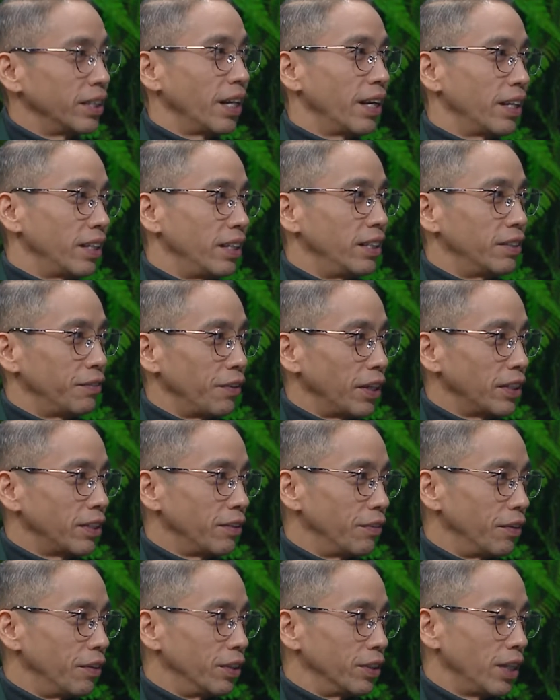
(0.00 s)
like these
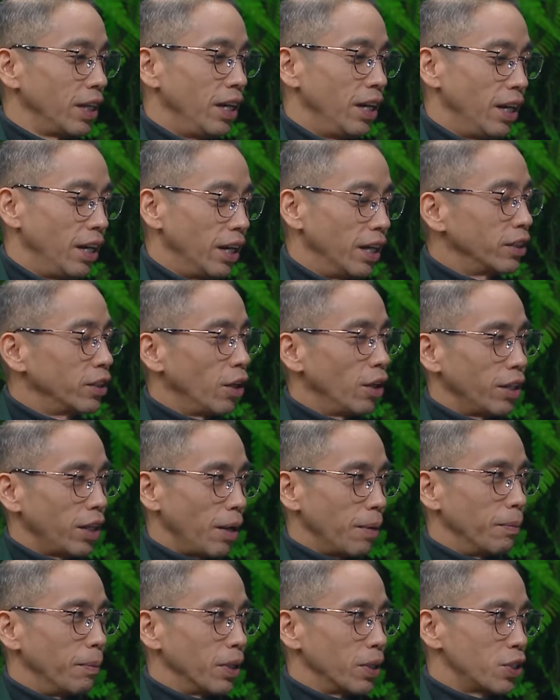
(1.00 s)
festivals, it's all
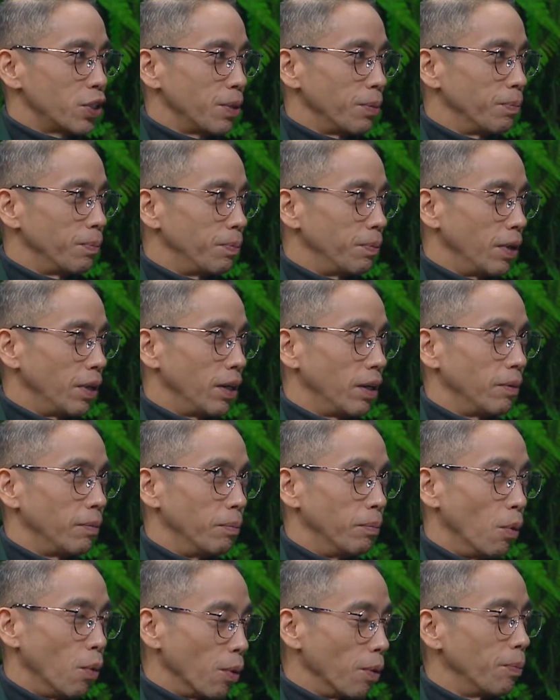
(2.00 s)
that much
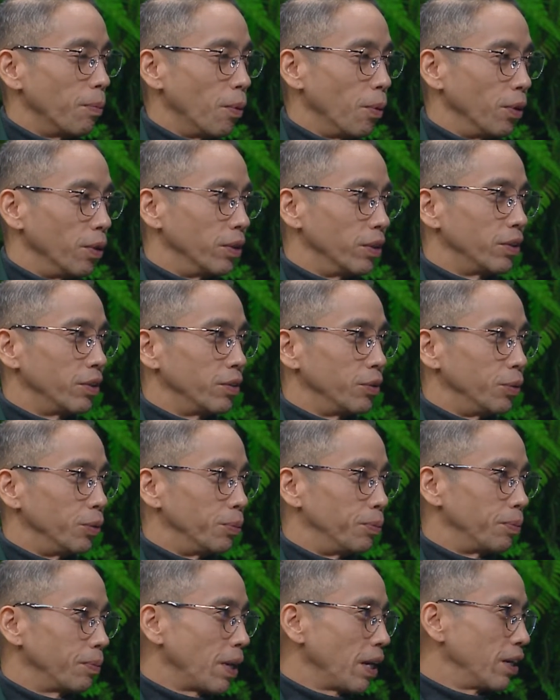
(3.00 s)
more important to
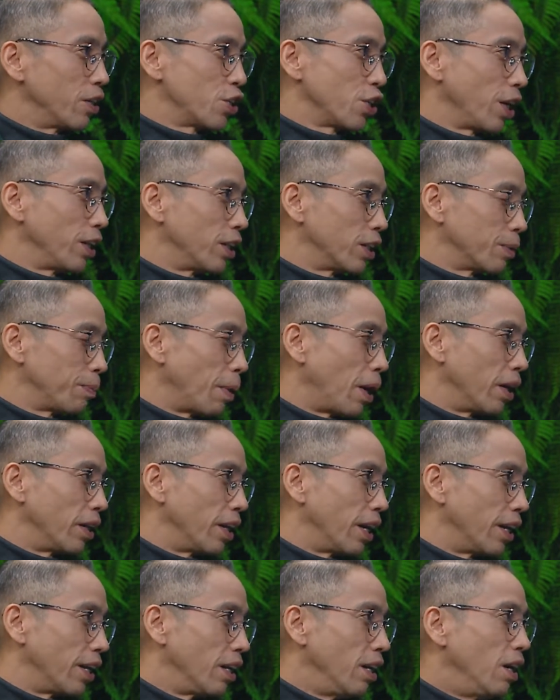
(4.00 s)
kind of shine the
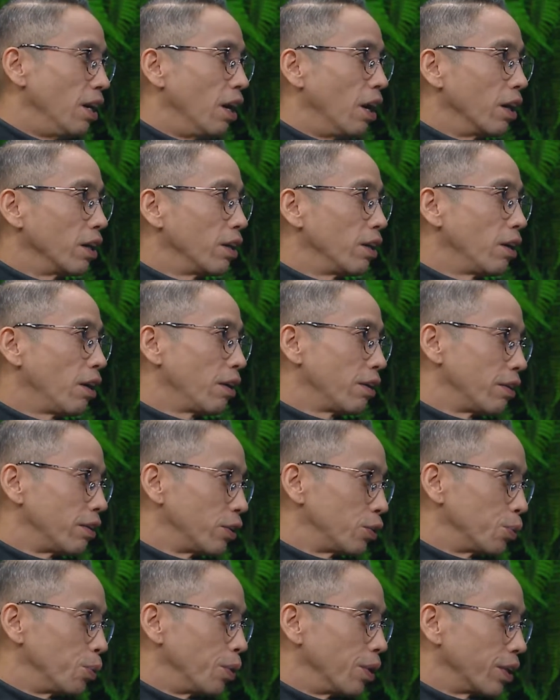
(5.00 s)
spotlight on a lot of
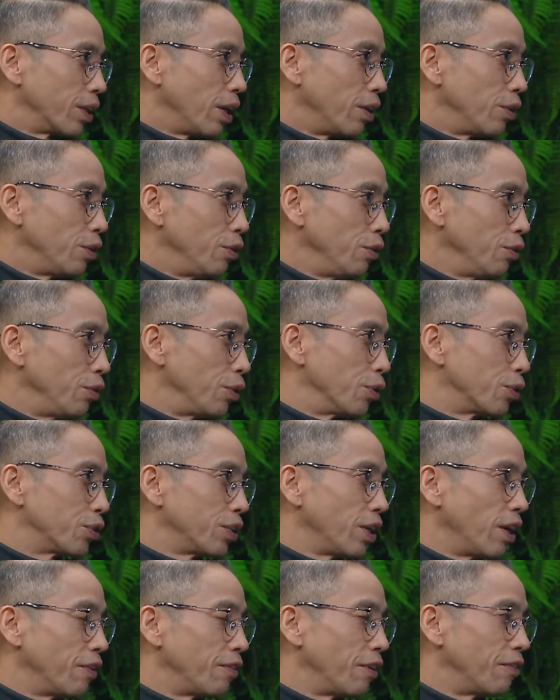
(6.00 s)
this work. Now, you
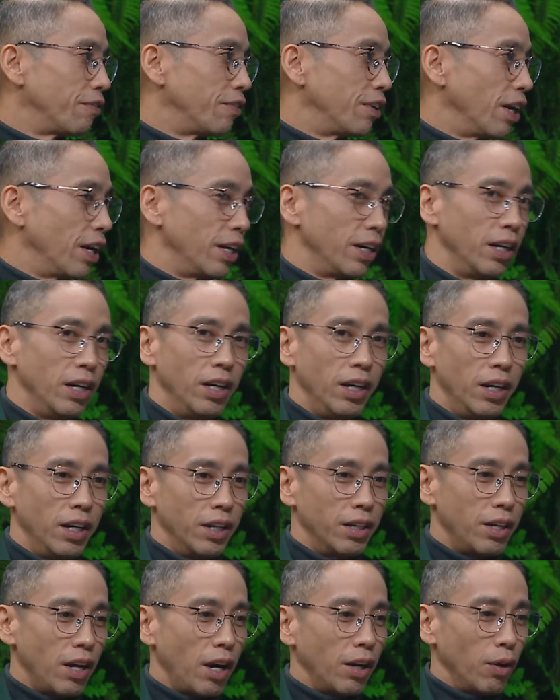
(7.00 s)
yourself have done
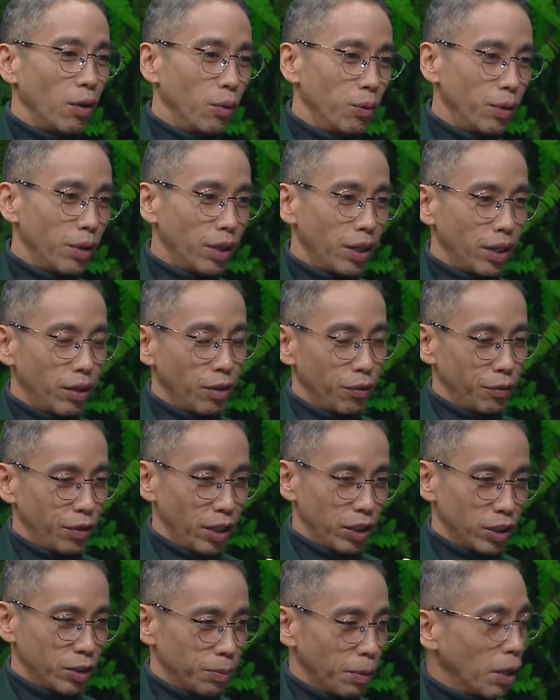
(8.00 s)
not only, you've
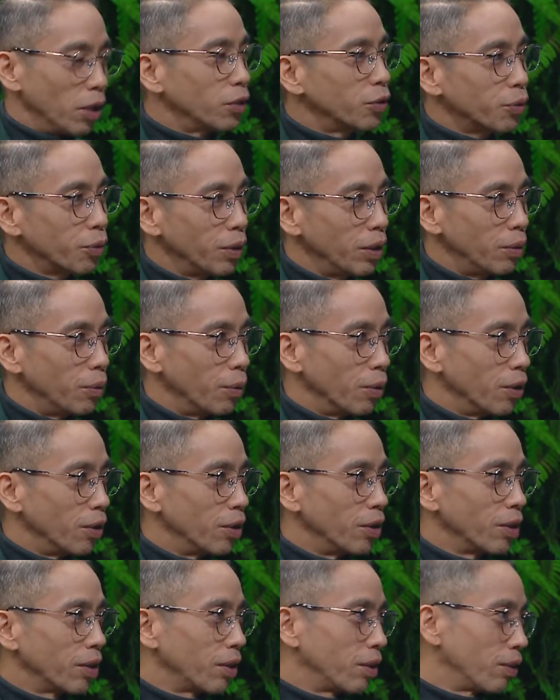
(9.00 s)
done small screen
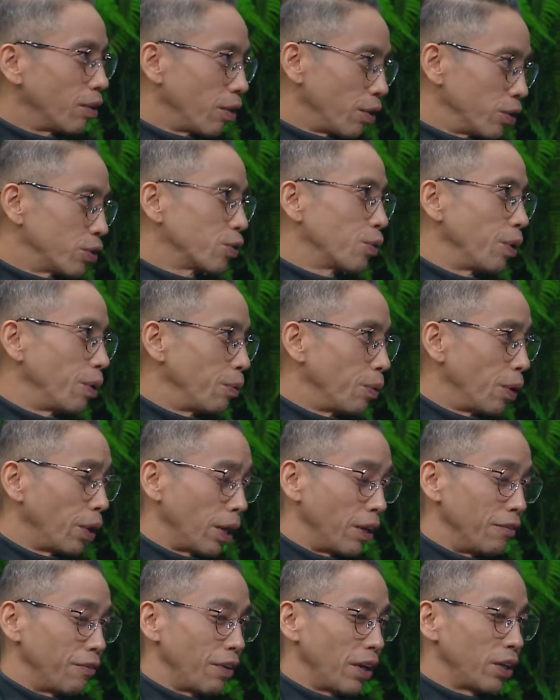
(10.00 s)
work, large screen
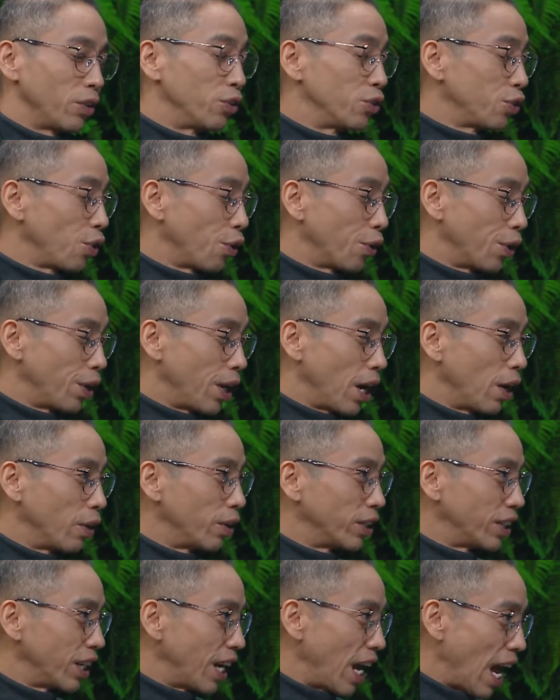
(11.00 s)
work. In fact, you started out
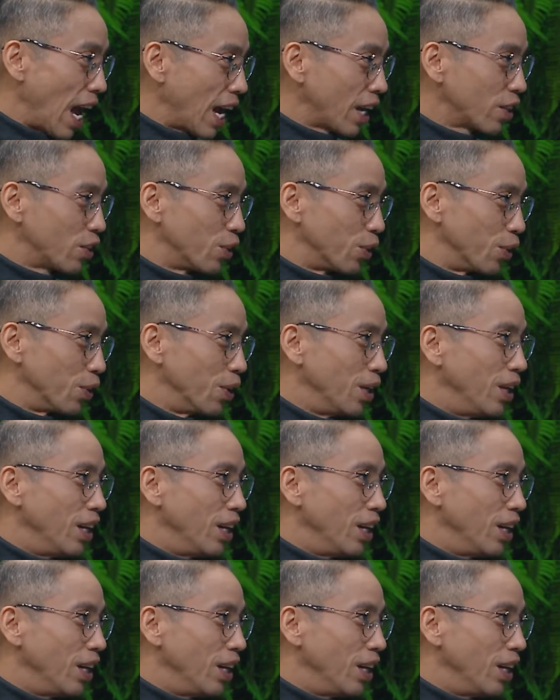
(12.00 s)
as an actor.